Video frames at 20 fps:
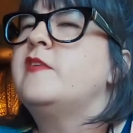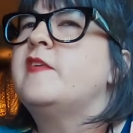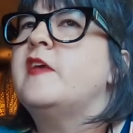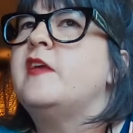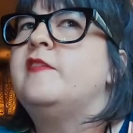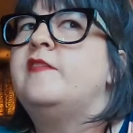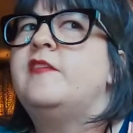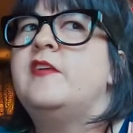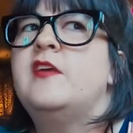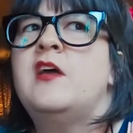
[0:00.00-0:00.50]
this
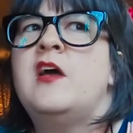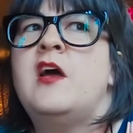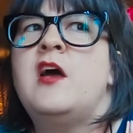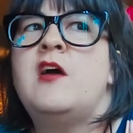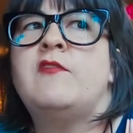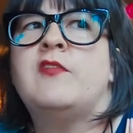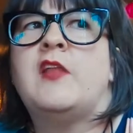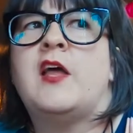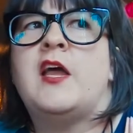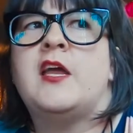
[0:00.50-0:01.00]
idea
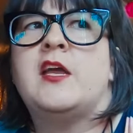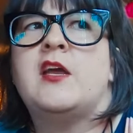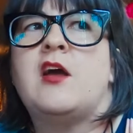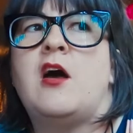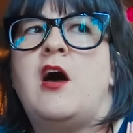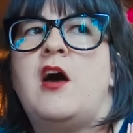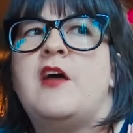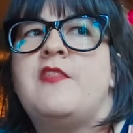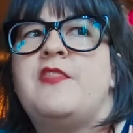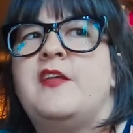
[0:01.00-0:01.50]
of like
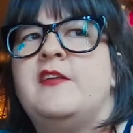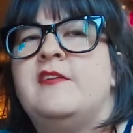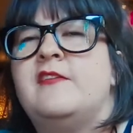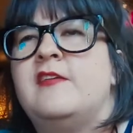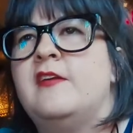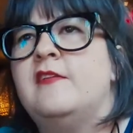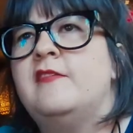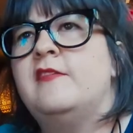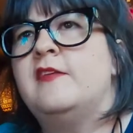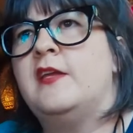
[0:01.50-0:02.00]

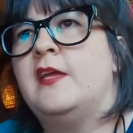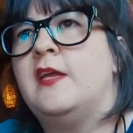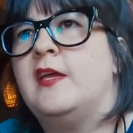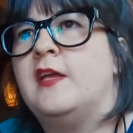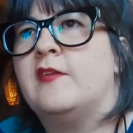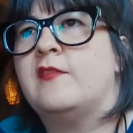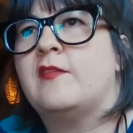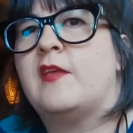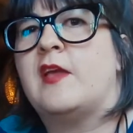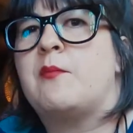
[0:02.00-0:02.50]
authenticity
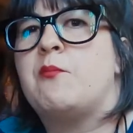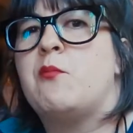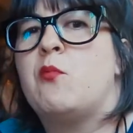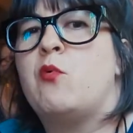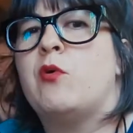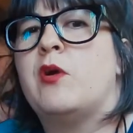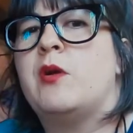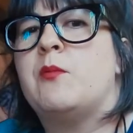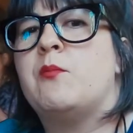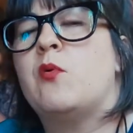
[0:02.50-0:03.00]
is like
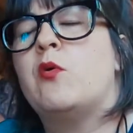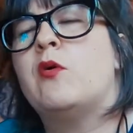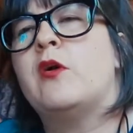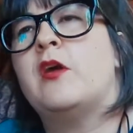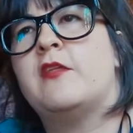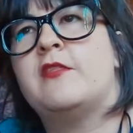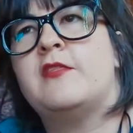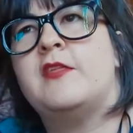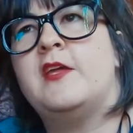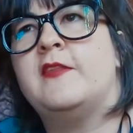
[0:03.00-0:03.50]
more and
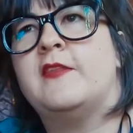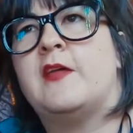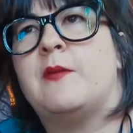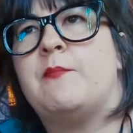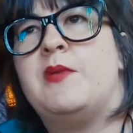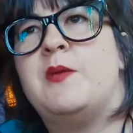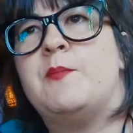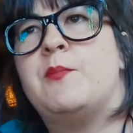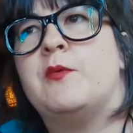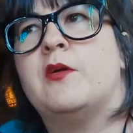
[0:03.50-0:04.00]
more a thing
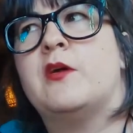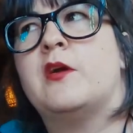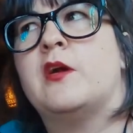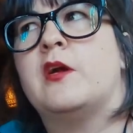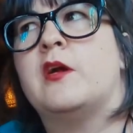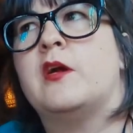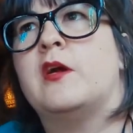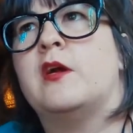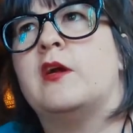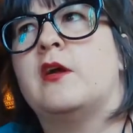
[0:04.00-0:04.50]
that people
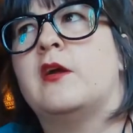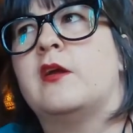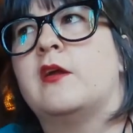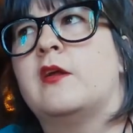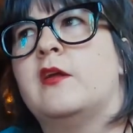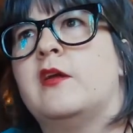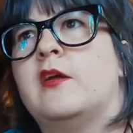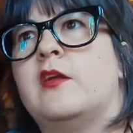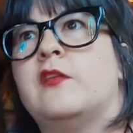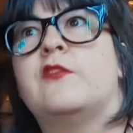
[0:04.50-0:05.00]

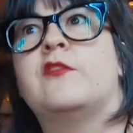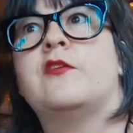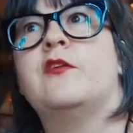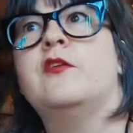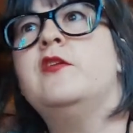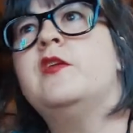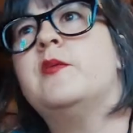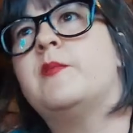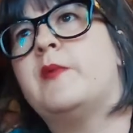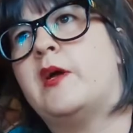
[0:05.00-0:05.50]
are
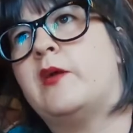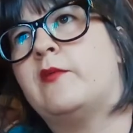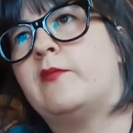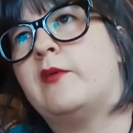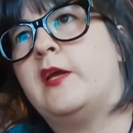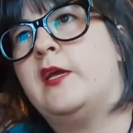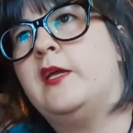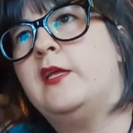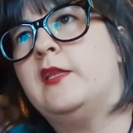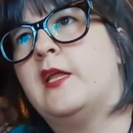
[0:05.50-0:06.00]
concerned
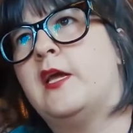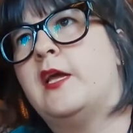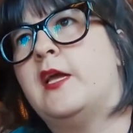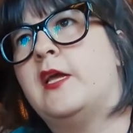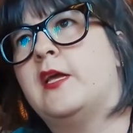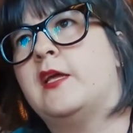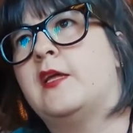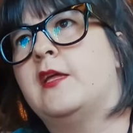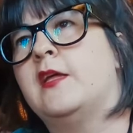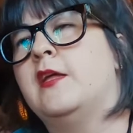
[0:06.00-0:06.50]
about, right?
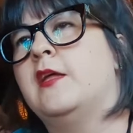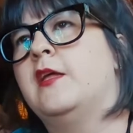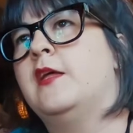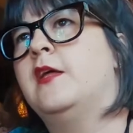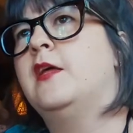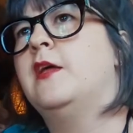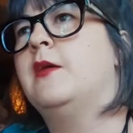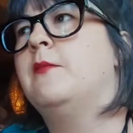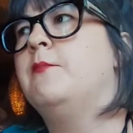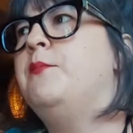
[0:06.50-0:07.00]
Like
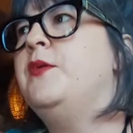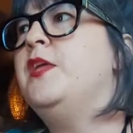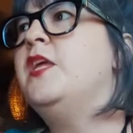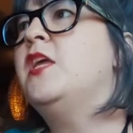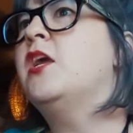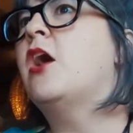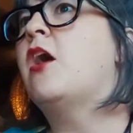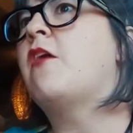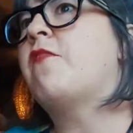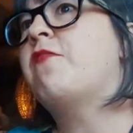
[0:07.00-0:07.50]

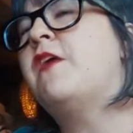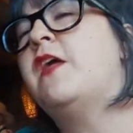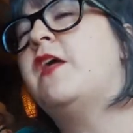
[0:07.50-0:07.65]
being